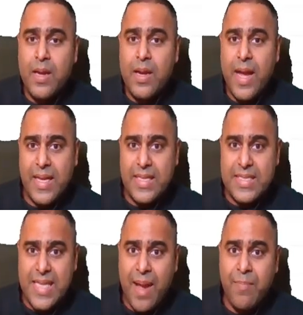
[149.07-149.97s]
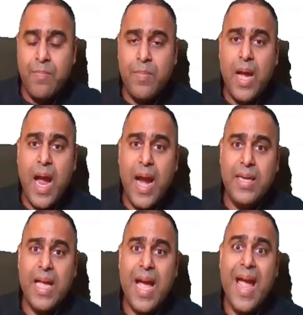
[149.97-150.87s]
exam
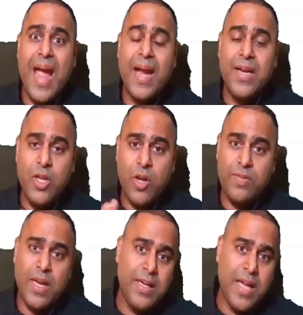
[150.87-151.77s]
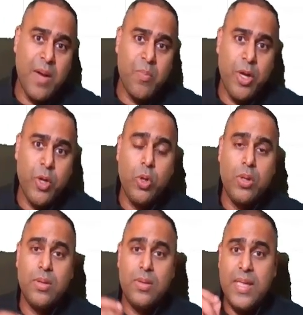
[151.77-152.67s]
at the end of the entire
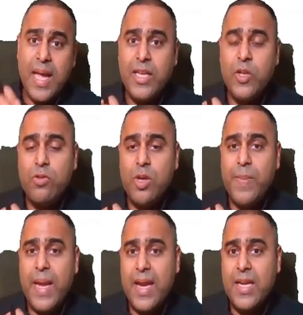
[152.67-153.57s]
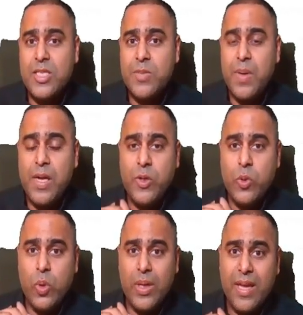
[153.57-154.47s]
module, then you will be eligible
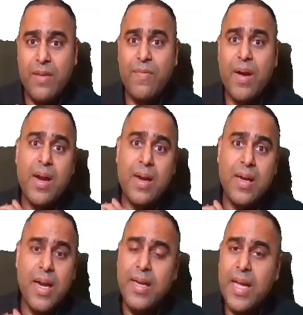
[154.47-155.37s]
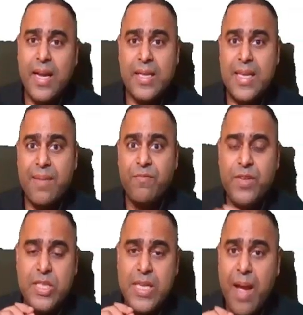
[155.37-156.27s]
to give a written exam,
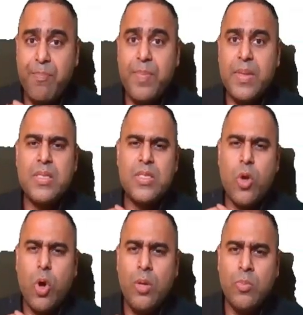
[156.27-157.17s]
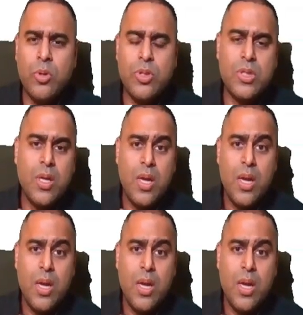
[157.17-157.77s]
which happens almost